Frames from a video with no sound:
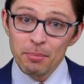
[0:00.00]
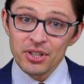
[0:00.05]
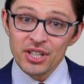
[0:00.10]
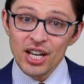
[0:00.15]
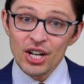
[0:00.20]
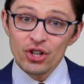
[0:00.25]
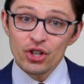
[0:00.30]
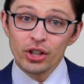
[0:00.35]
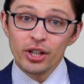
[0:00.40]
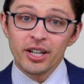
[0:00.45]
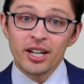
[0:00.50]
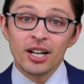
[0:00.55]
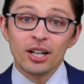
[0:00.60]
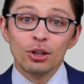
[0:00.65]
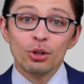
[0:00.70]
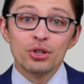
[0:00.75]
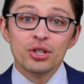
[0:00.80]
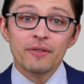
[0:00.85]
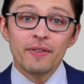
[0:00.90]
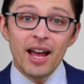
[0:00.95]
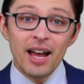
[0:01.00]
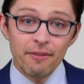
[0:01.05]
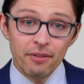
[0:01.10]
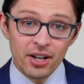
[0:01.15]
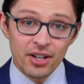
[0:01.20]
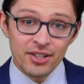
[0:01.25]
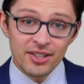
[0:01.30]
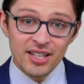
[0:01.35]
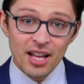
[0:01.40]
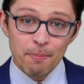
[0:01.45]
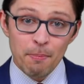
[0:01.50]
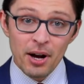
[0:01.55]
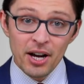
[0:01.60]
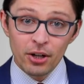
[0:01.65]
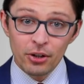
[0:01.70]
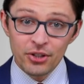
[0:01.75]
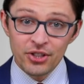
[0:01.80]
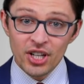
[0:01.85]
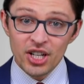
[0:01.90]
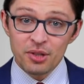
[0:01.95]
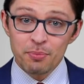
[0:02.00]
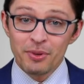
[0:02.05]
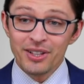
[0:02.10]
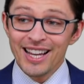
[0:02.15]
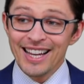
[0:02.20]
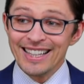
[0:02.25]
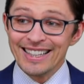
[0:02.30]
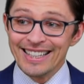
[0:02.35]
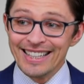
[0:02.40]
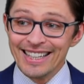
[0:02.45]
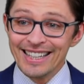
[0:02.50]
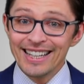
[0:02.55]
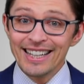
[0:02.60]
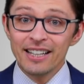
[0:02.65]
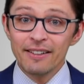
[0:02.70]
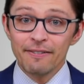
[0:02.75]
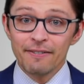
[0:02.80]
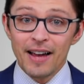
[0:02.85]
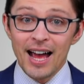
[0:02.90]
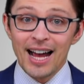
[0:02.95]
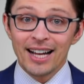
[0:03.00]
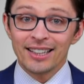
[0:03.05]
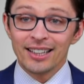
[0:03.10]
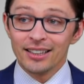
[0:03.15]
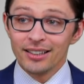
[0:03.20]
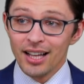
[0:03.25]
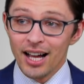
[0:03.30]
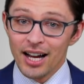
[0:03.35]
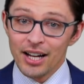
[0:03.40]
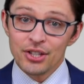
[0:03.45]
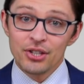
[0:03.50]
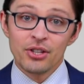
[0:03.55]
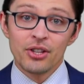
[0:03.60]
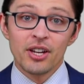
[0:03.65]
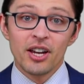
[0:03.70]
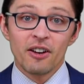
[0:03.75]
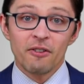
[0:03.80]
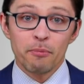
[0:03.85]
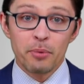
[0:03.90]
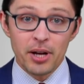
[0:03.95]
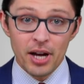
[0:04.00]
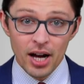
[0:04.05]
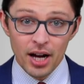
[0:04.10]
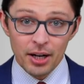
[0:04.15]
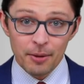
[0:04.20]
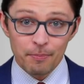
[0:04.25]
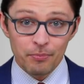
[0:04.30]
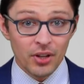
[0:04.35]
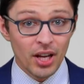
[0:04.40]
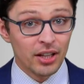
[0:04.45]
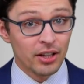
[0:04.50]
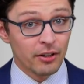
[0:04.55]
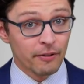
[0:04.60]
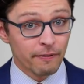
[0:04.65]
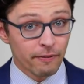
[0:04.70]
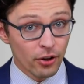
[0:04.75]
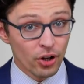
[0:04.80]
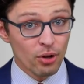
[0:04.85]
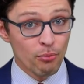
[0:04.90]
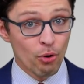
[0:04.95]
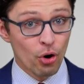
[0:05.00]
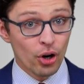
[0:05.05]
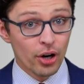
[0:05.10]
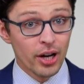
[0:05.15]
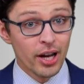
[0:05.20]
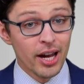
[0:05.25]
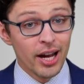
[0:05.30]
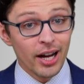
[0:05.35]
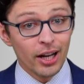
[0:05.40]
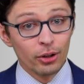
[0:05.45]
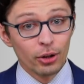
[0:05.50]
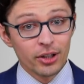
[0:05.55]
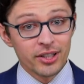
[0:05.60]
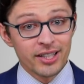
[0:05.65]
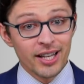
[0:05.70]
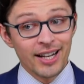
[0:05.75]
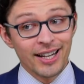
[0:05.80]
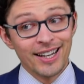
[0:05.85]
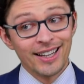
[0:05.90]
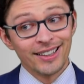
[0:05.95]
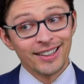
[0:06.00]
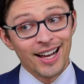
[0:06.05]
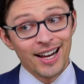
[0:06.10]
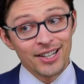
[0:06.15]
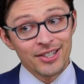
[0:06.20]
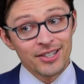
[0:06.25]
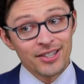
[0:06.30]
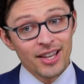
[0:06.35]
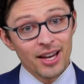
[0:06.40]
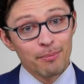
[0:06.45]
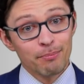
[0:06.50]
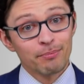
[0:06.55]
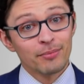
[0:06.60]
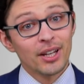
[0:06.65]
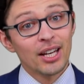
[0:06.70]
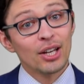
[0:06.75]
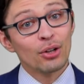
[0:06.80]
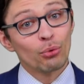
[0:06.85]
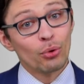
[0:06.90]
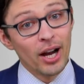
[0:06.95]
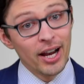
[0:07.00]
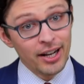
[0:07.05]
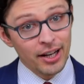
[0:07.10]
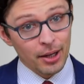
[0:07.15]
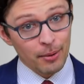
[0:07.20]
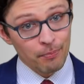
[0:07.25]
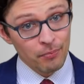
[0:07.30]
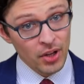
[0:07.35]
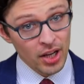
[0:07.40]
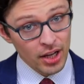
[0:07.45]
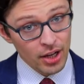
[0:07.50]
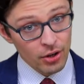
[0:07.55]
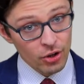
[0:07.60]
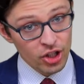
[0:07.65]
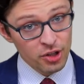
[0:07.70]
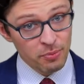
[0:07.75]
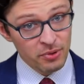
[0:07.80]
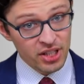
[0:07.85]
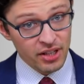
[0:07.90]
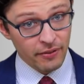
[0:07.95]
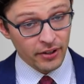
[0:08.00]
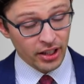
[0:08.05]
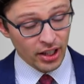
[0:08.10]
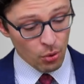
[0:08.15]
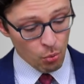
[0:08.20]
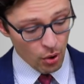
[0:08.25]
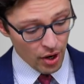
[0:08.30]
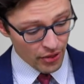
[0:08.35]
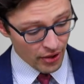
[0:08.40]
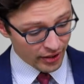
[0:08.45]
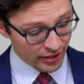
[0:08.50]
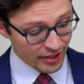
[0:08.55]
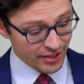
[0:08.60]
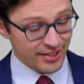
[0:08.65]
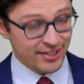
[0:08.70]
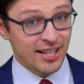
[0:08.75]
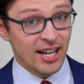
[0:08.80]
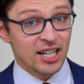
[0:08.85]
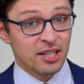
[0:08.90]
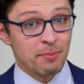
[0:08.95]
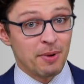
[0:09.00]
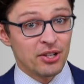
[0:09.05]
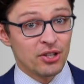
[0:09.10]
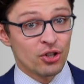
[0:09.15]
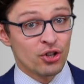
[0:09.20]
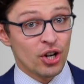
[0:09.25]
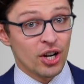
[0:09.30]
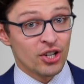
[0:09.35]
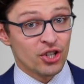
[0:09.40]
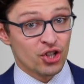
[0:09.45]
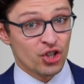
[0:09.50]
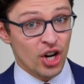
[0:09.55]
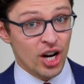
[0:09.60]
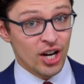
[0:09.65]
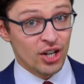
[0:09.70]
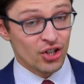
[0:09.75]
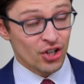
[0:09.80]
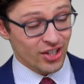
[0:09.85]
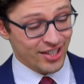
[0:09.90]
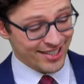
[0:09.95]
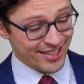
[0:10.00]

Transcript: potentially conclusive evidence that Michael Sussman did in fact lie to the FBI. And then furthermore, it looks like he lied to them in writing. Here's specifically what this text message exchange